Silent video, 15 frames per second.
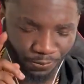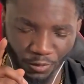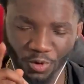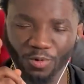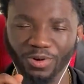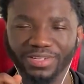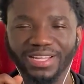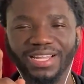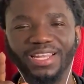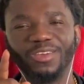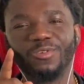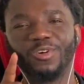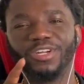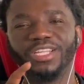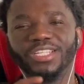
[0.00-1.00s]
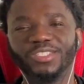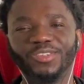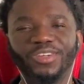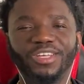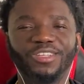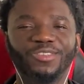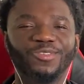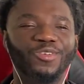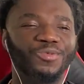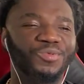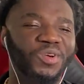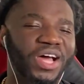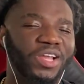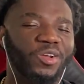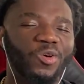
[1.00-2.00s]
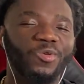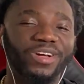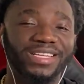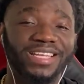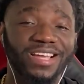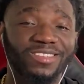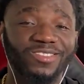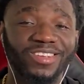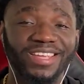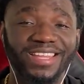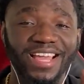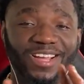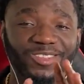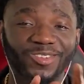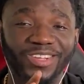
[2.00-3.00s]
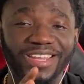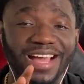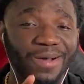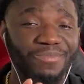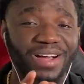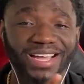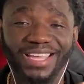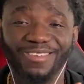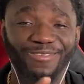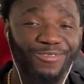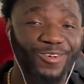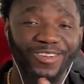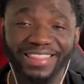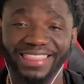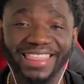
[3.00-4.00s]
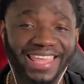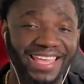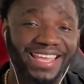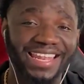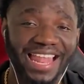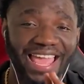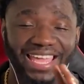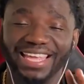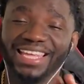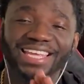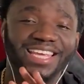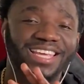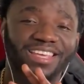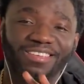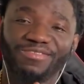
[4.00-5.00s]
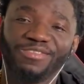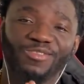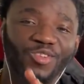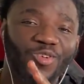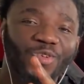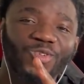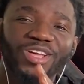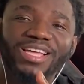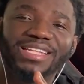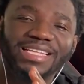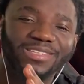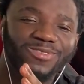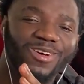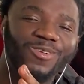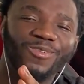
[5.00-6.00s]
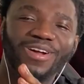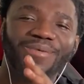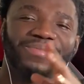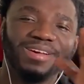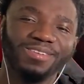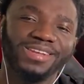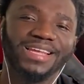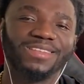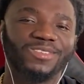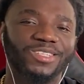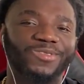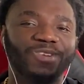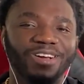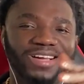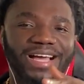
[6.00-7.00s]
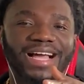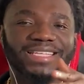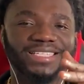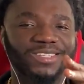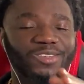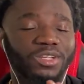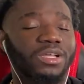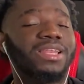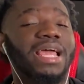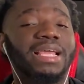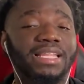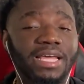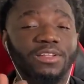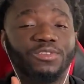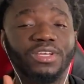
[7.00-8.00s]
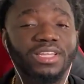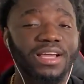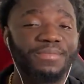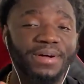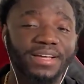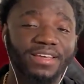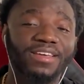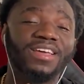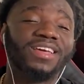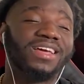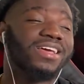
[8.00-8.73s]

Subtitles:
No wonder they call this song the duo, bro. I know what they are doing that back and forth thing, like, if you know, this one rap, this one catch it, like, they are doing that back and forth.